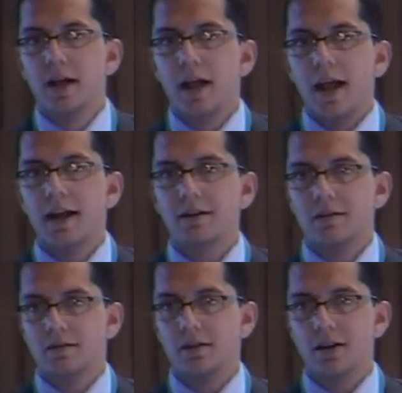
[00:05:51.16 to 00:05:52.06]
And
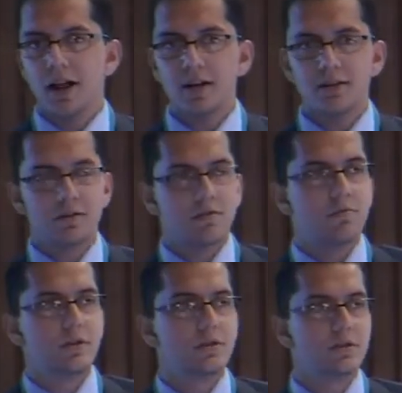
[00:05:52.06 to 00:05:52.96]
the last,
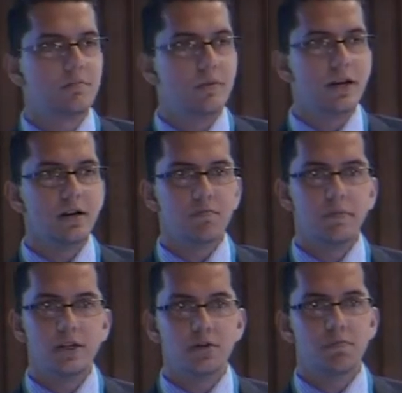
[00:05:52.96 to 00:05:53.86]
which is the
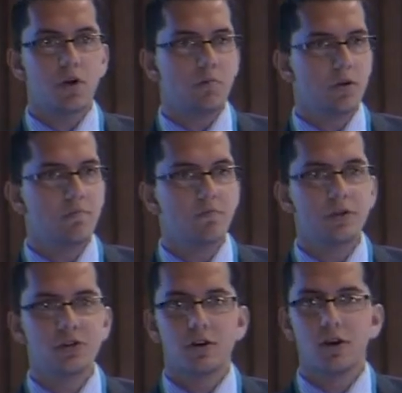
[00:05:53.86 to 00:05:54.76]
major problem
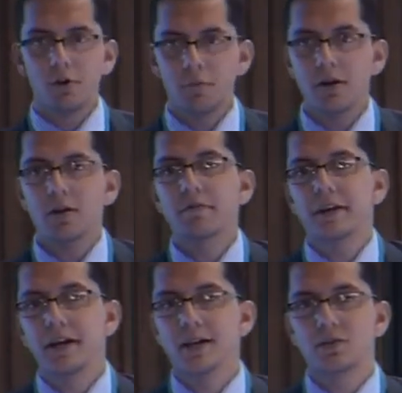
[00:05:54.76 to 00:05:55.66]
which Government of
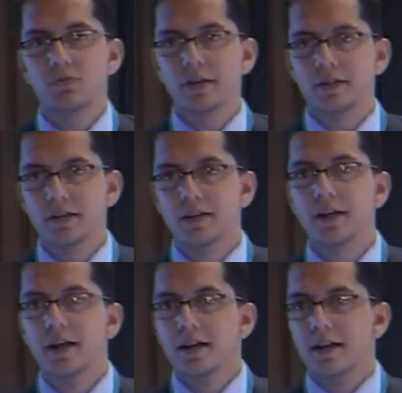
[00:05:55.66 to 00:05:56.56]
India is facing,
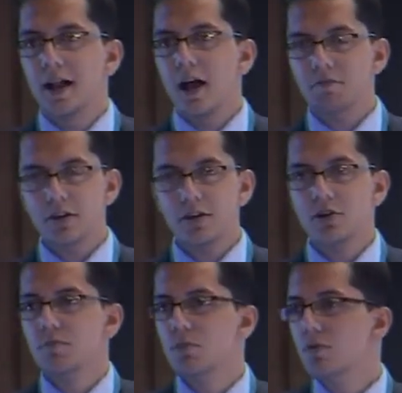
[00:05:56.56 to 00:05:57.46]
that after the
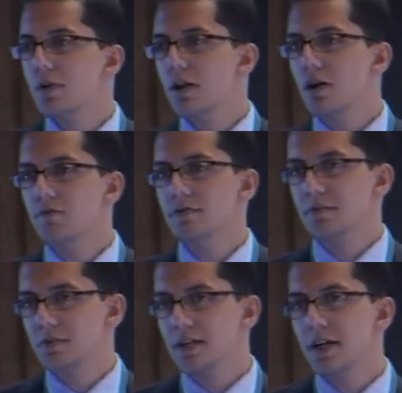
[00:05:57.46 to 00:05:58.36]
removal of
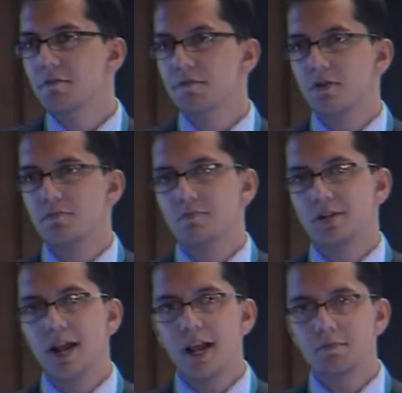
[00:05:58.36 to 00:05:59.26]
subsidy from
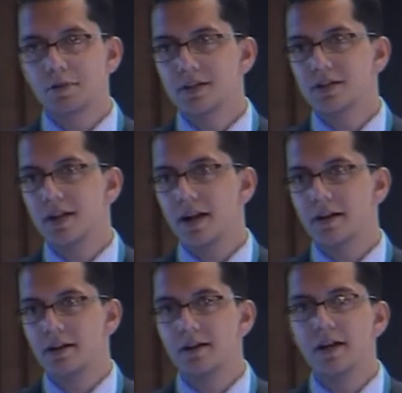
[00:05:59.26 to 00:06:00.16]
the LPG
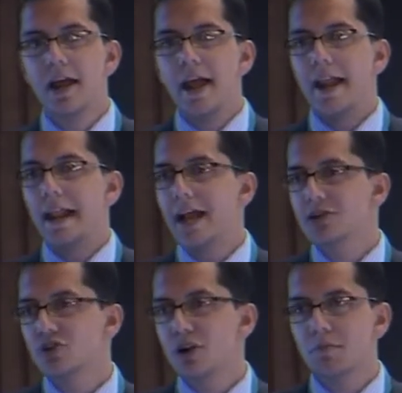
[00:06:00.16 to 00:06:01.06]
cylinder, an
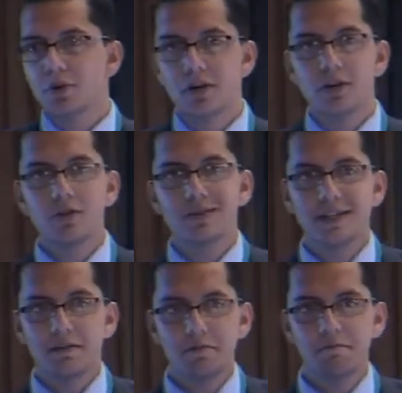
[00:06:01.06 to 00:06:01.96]
extra burden of
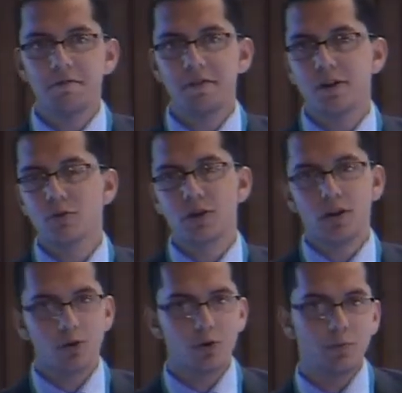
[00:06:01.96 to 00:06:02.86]
752
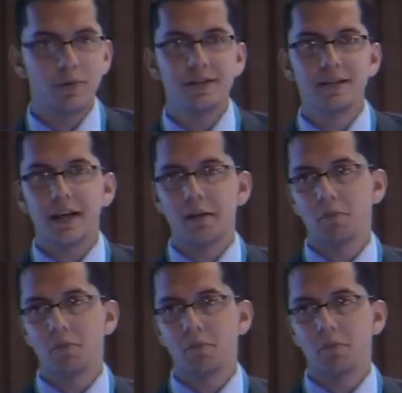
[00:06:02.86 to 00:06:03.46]
crore rupees came